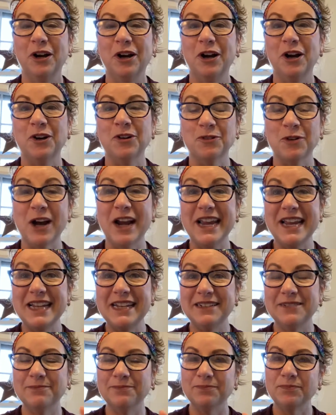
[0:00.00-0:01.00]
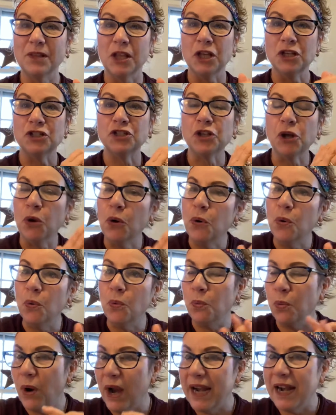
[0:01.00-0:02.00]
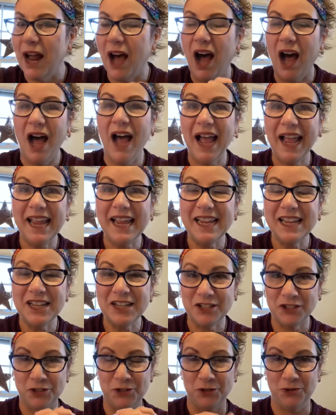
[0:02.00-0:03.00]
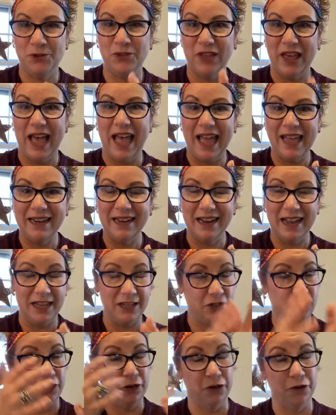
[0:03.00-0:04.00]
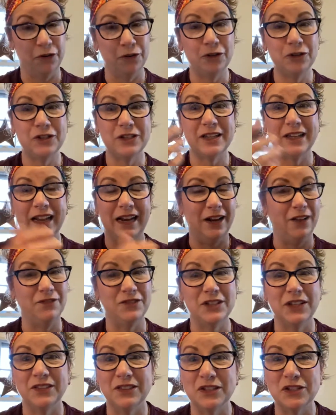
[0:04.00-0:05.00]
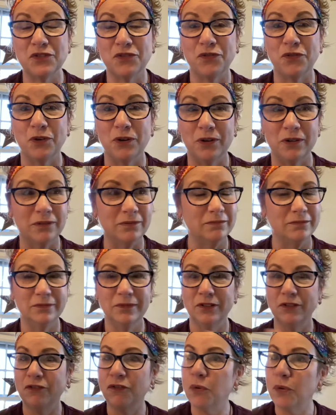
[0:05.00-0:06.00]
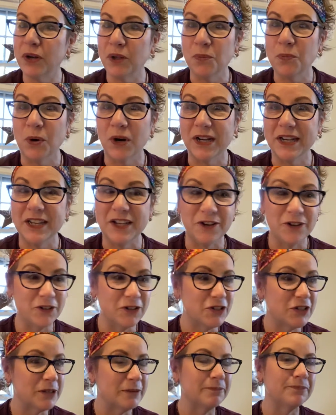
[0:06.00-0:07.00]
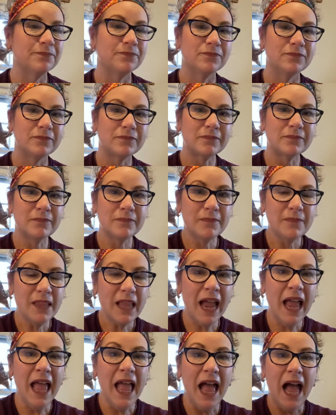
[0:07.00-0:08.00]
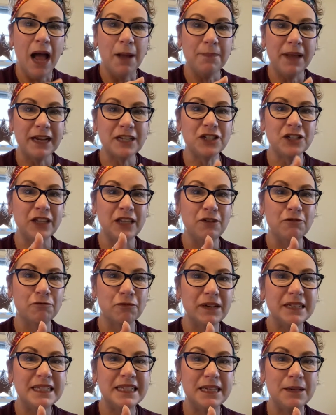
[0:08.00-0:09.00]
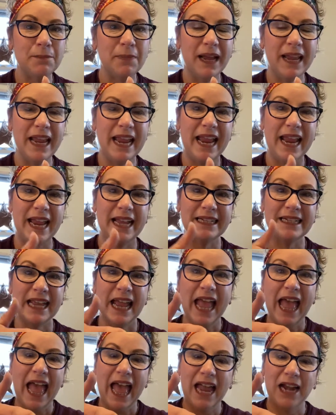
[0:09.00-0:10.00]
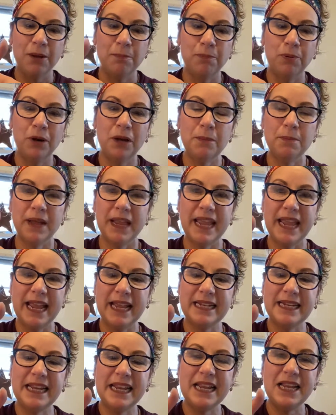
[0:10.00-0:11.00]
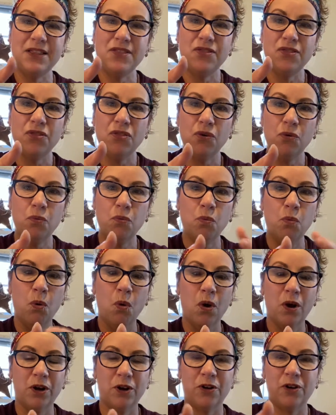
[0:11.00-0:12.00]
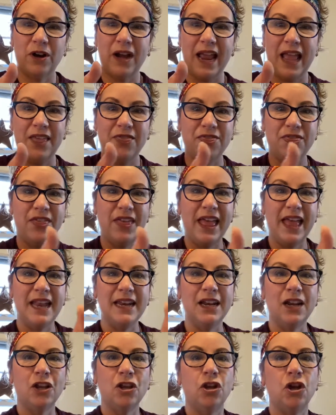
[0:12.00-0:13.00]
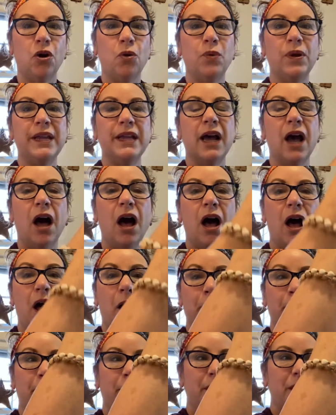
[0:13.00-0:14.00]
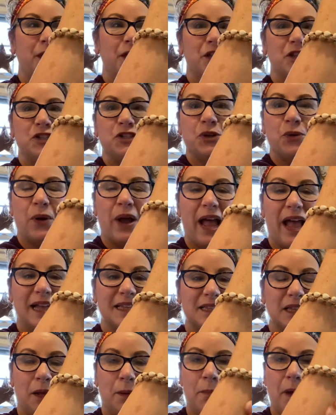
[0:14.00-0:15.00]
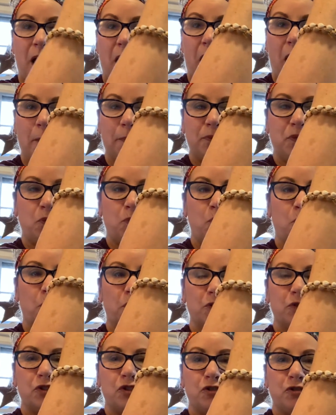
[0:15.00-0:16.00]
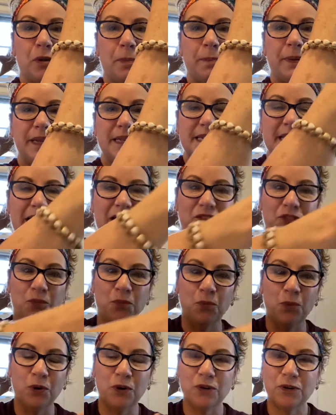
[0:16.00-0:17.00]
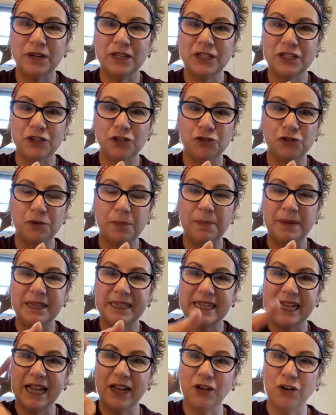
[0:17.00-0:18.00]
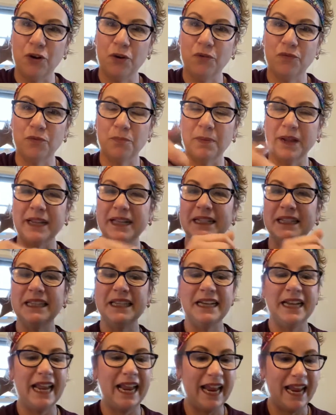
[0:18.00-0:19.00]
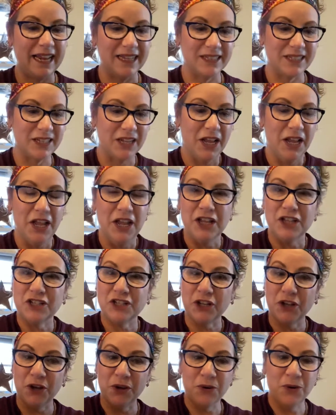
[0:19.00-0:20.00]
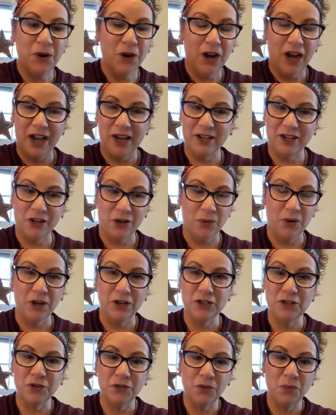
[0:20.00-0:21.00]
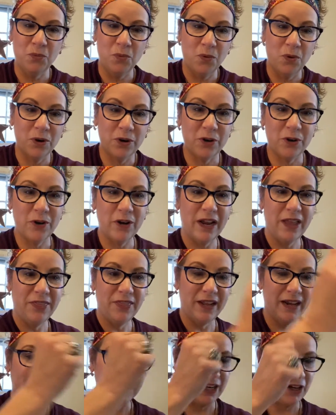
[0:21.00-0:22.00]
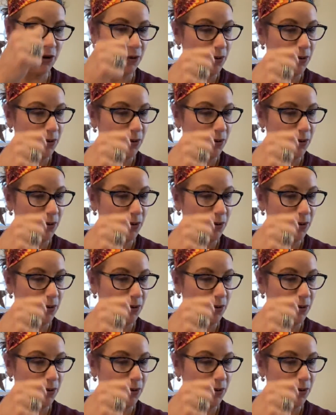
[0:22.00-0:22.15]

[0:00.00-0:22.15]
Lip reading: right? So when I do that as a nurse, and I've done this for 41 years, I'm actually rinsing my hand, and I'm putting my hand in the water and then going up. So as I'm up, the water is dripping down. The water isn't dripping down over my clean hands. So I go under the water, and then I go